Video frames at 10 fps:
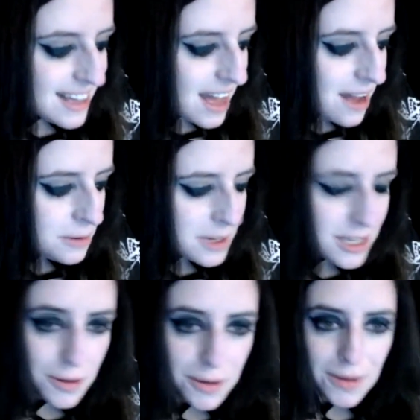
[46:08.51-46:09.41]
How are
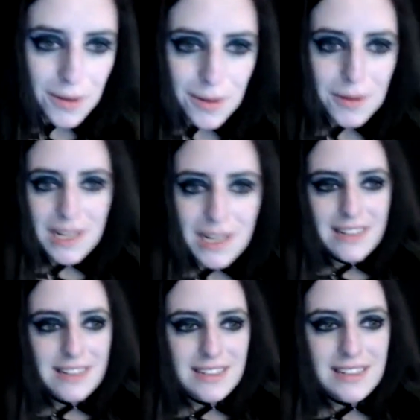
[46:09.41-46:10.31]
you?
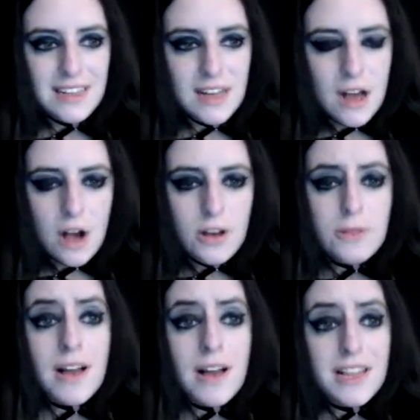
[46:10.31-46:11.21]
Oh, you'd
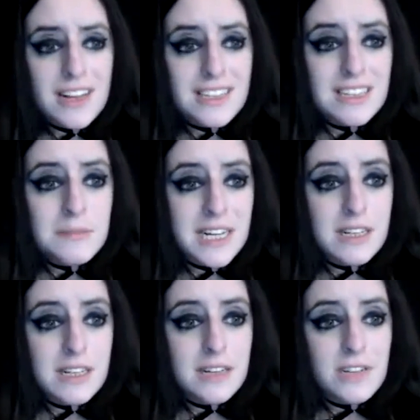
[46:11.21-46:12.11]
rather not see my
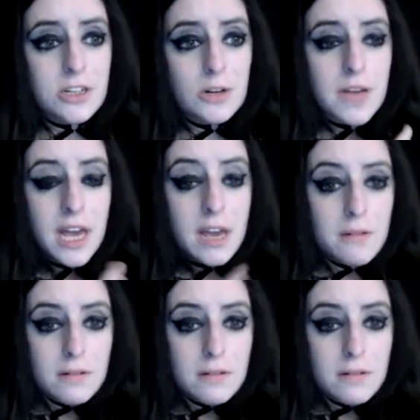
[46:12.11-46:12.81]
cleavage? Okay.